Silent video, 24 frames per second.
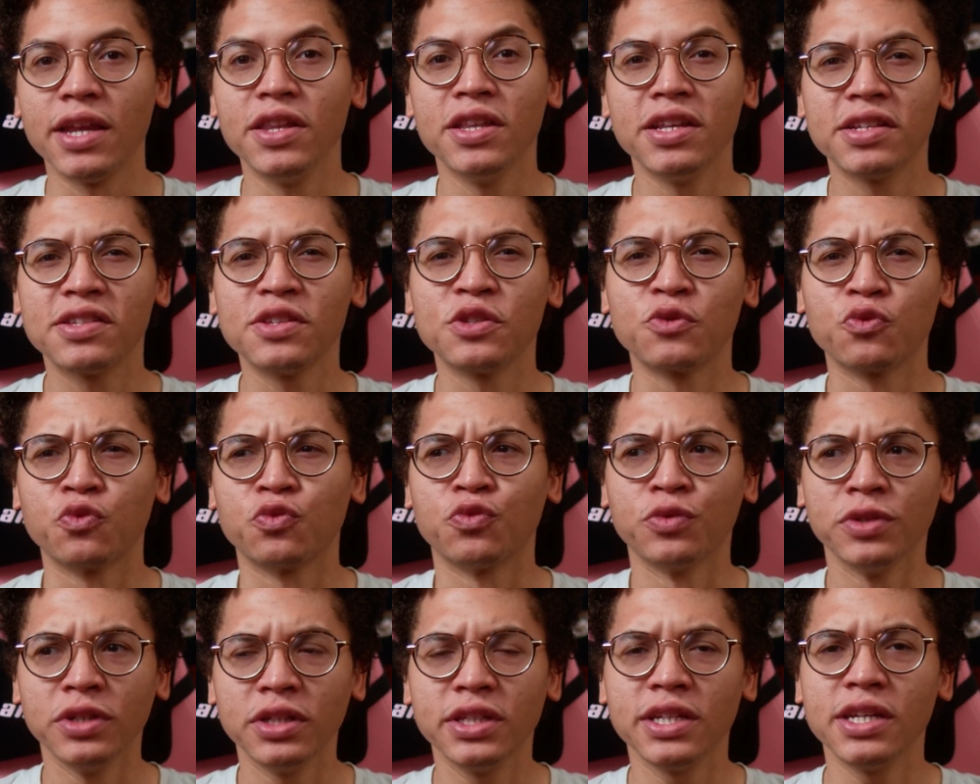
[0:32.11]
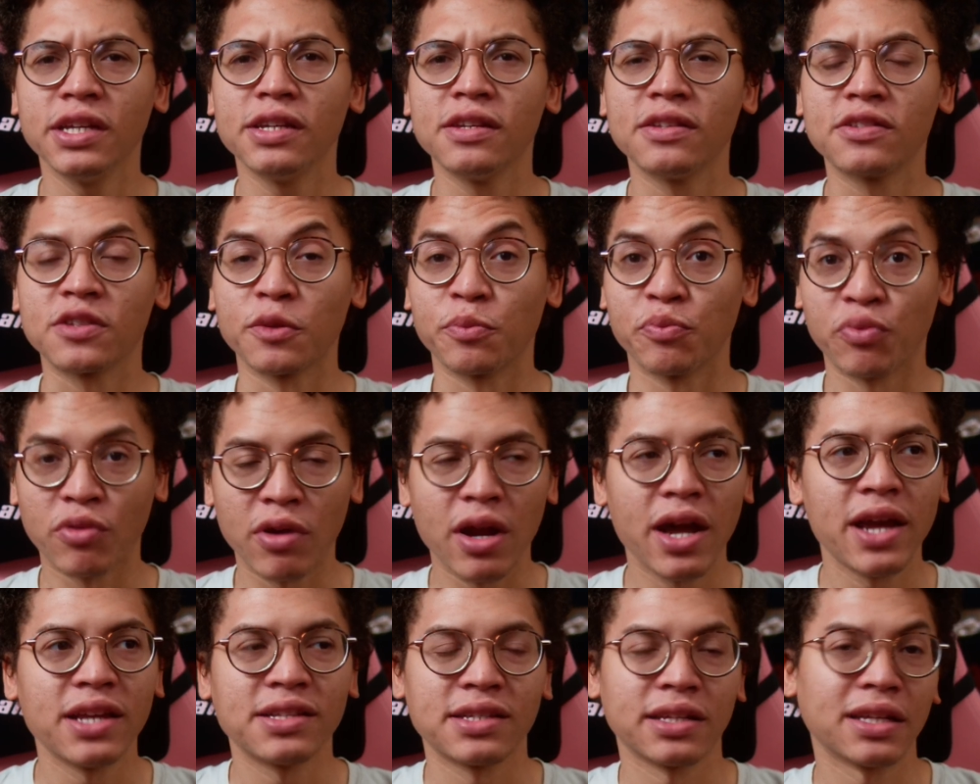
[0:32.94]
This is really
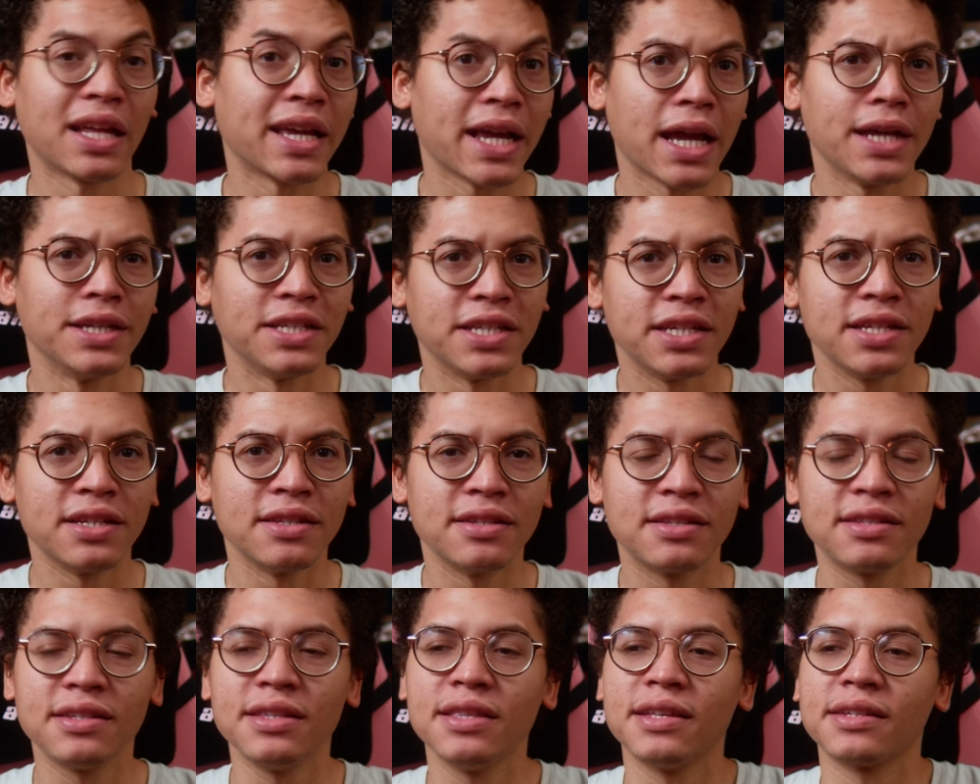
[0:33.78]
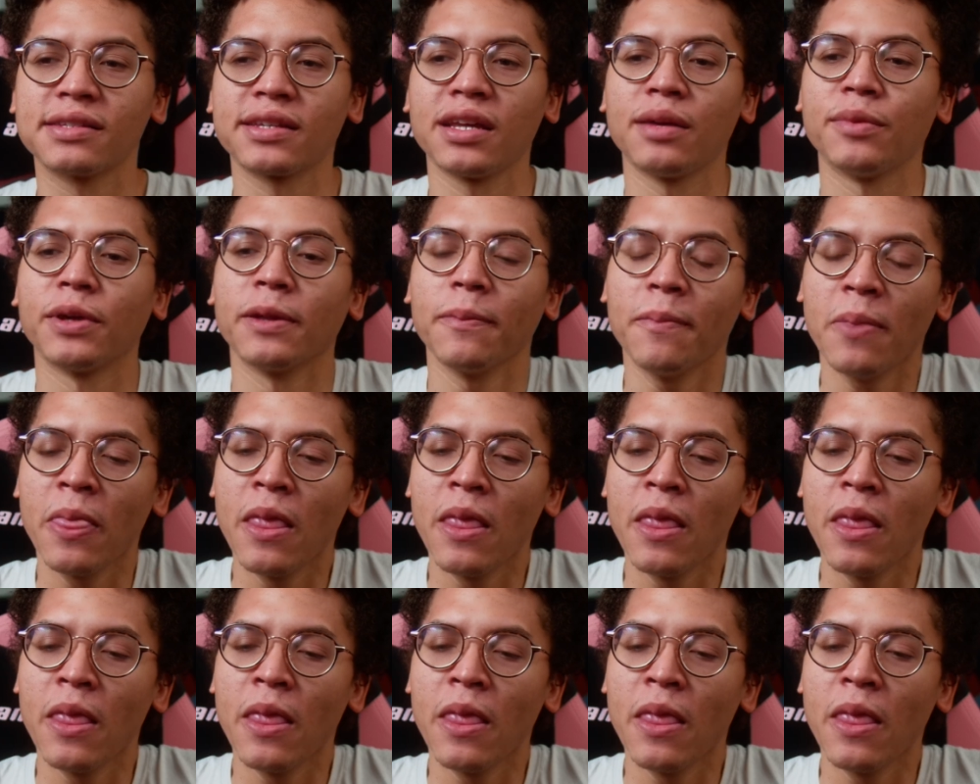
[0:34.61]
surprising. Like, I didn't see this coming.